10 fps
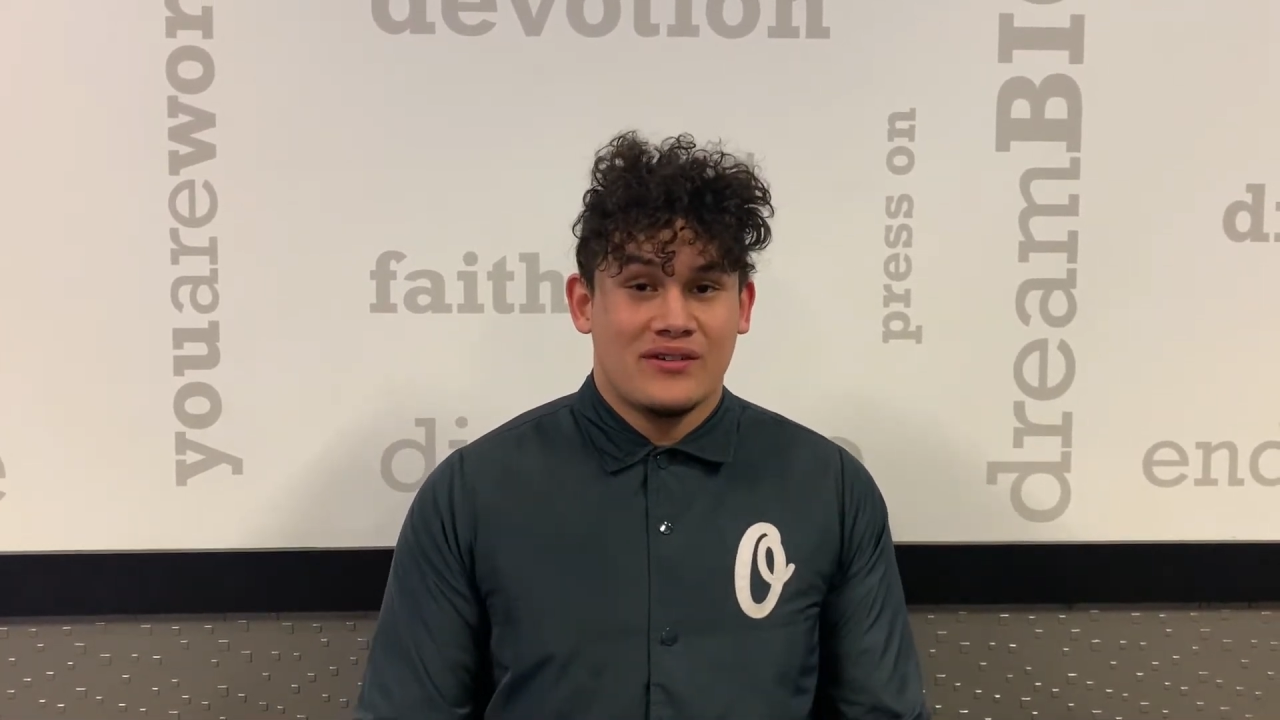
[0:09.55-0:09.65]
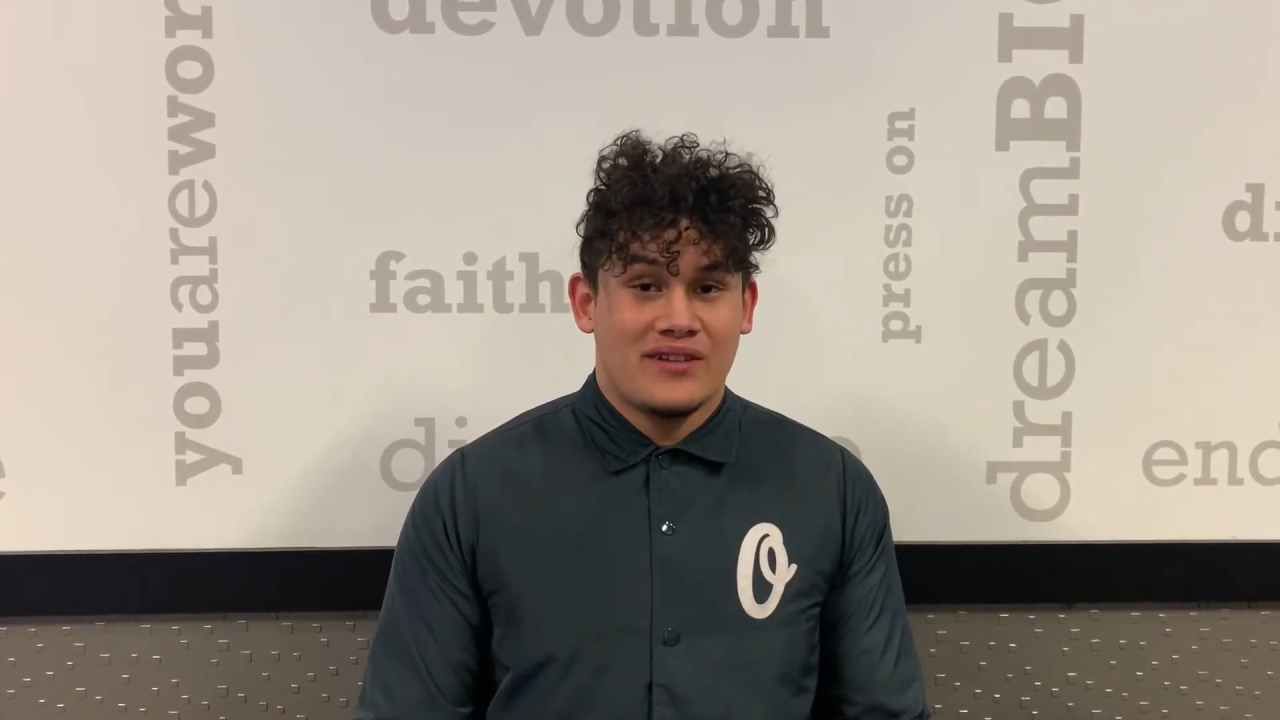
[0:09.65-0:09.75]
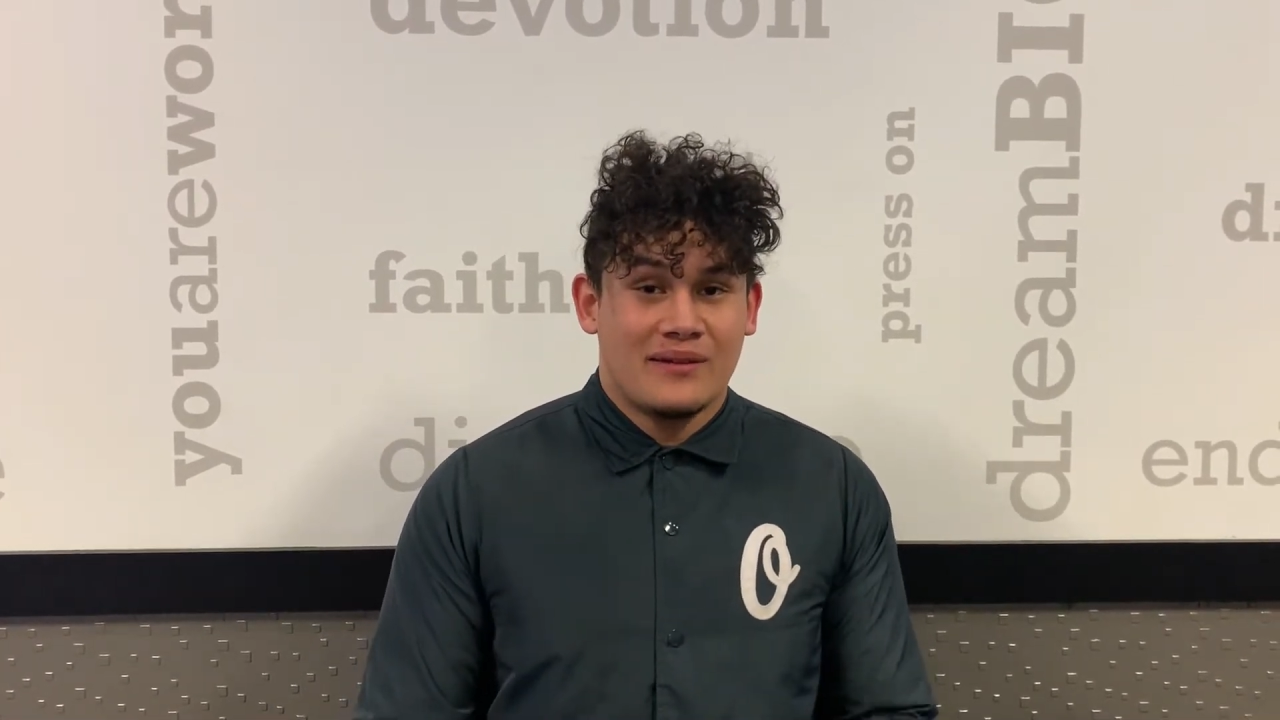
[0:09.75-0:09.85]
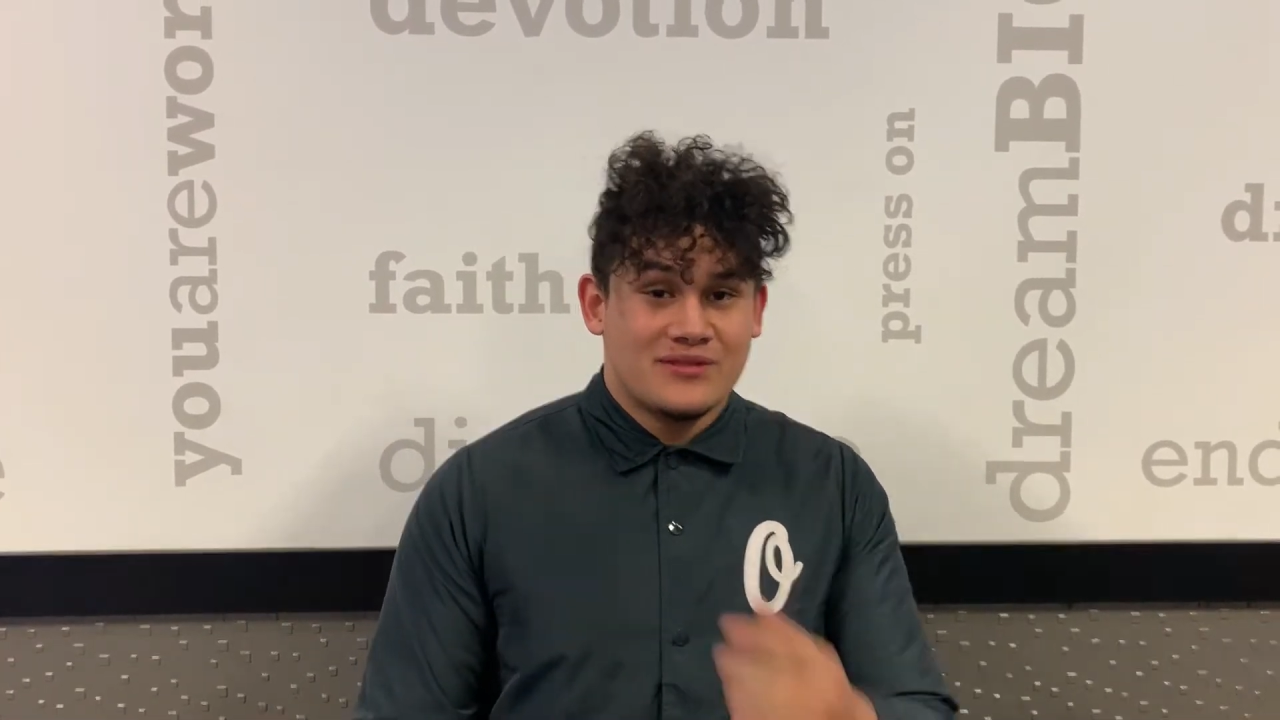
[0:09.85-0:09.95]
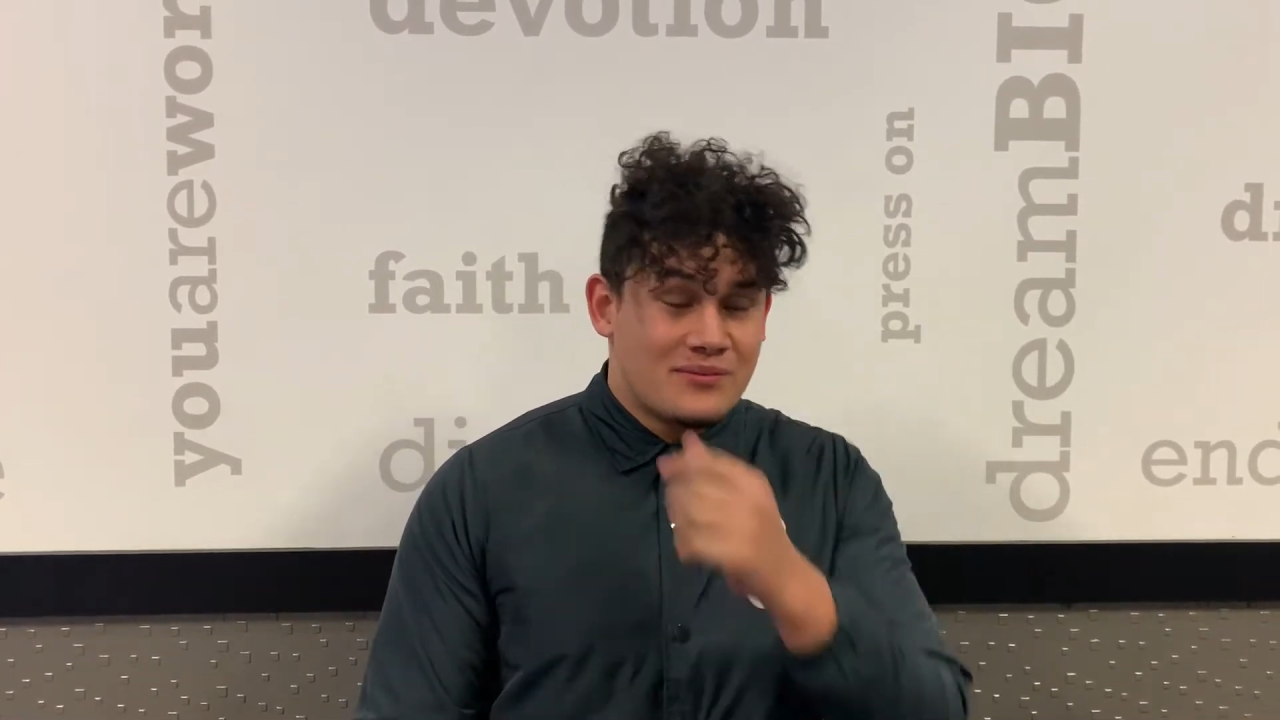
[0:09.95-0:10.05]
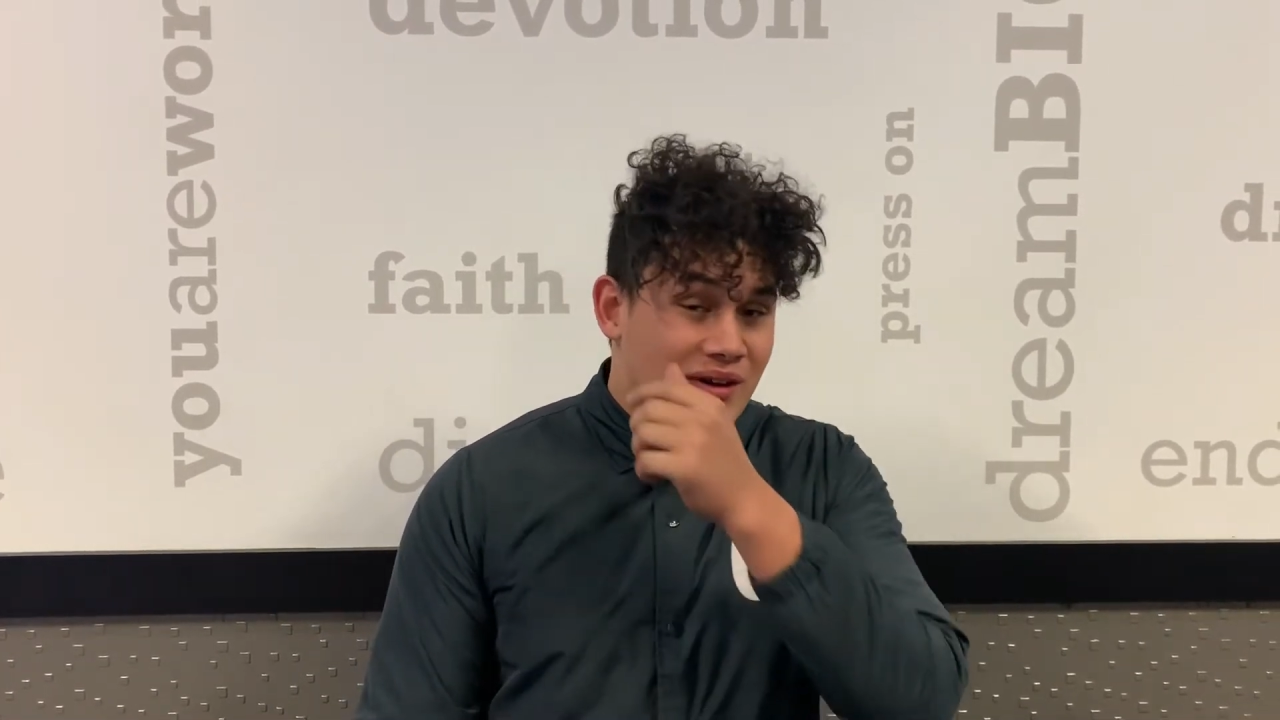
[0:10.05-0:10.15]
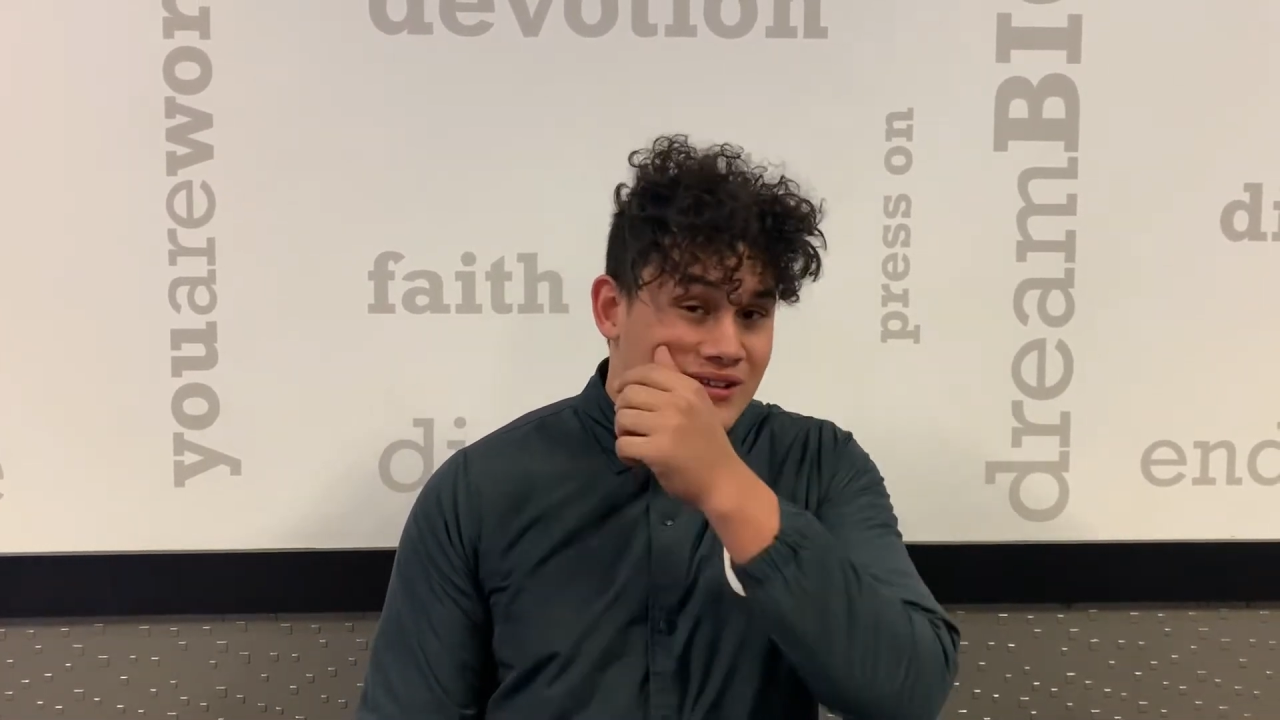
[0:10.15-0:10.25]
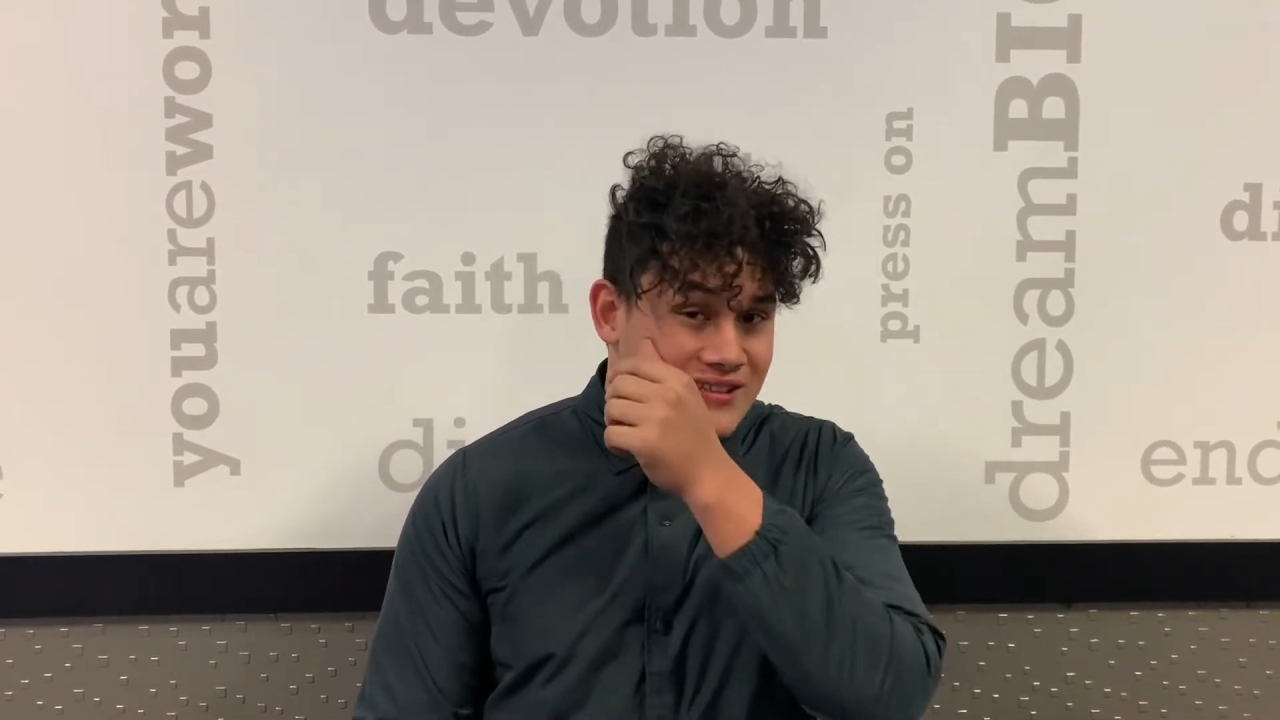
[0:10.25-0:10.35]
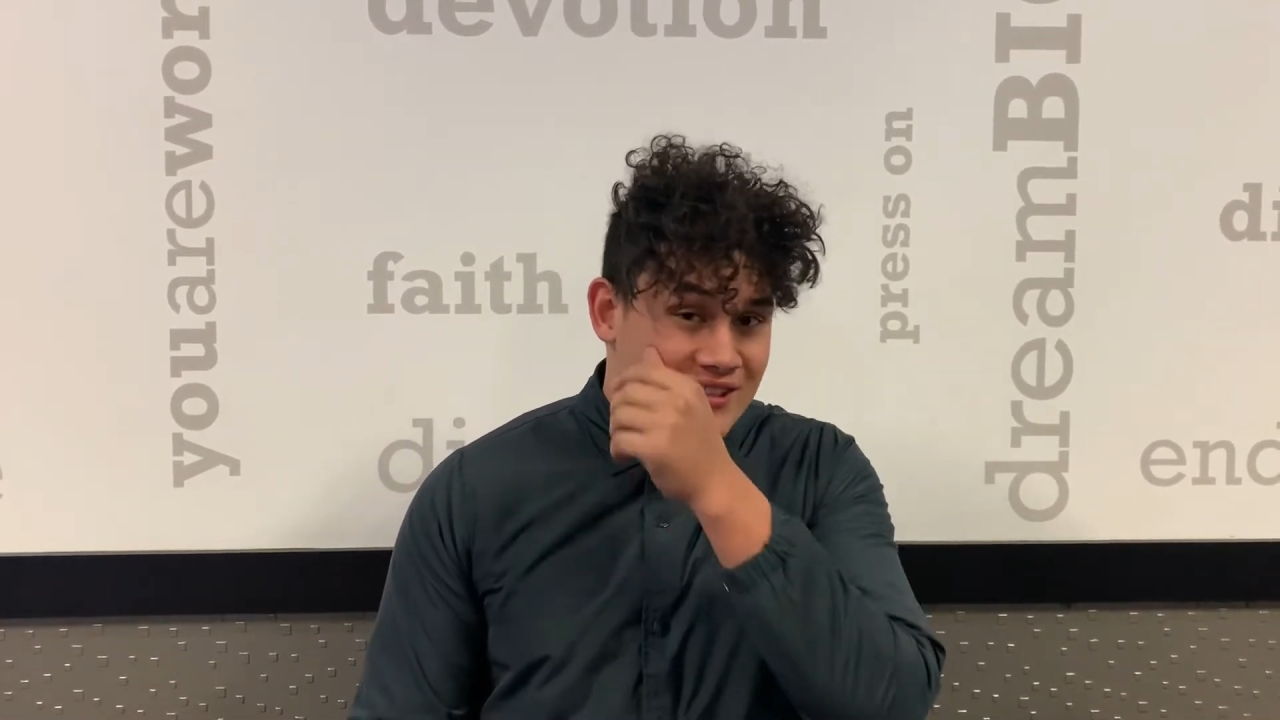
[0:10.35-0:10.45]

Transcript: twelve times a month,